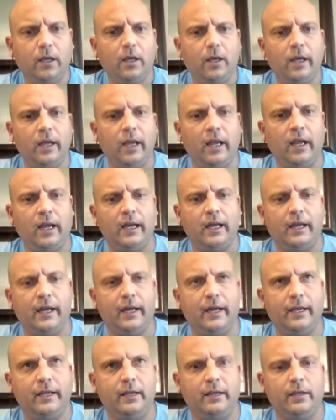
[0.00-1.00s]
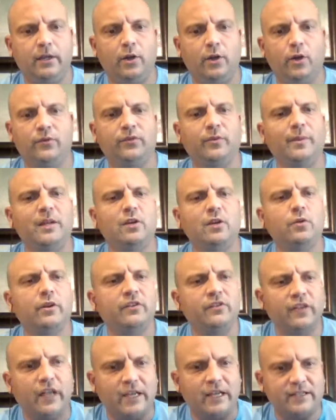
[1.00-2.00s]
And, if somebody
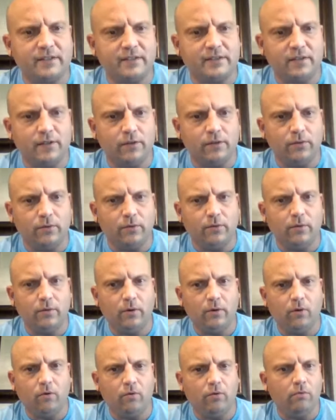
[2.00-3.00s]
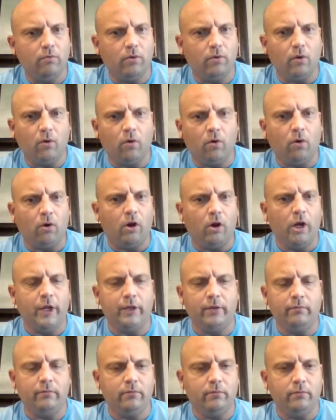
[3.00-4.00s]
criticizes you
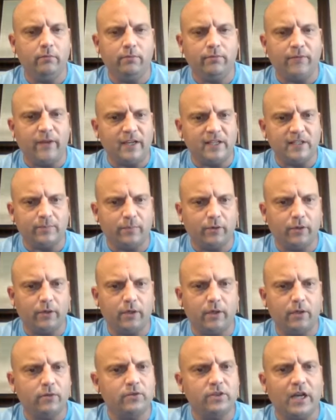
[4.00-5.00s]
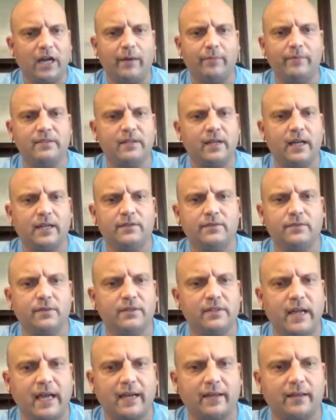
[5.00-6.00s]
on Facebook, your job is not to
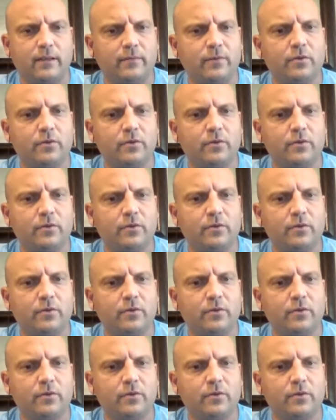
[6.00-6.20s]
attack them.